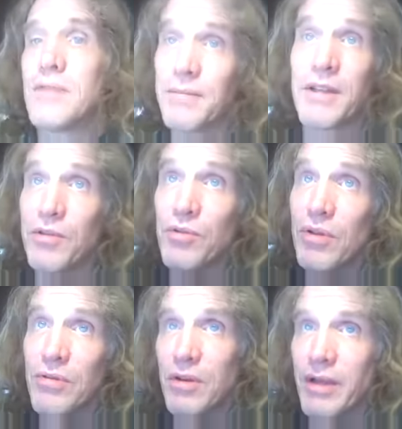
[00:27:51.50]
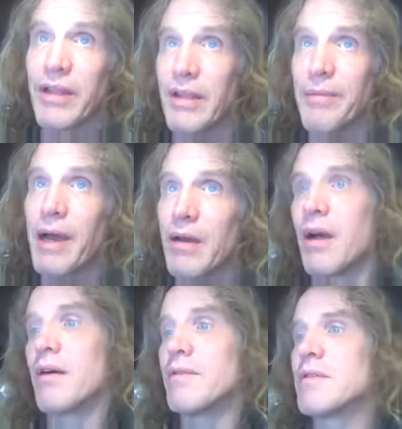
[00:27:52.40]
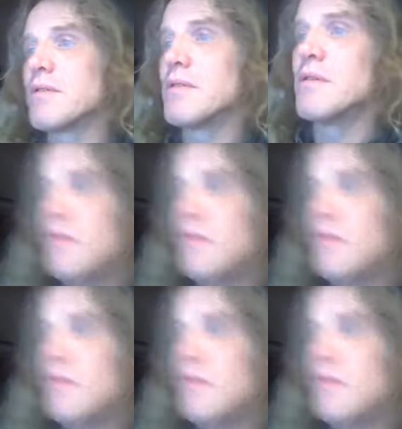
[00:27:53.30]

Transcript: something you don't know anything about, obviously.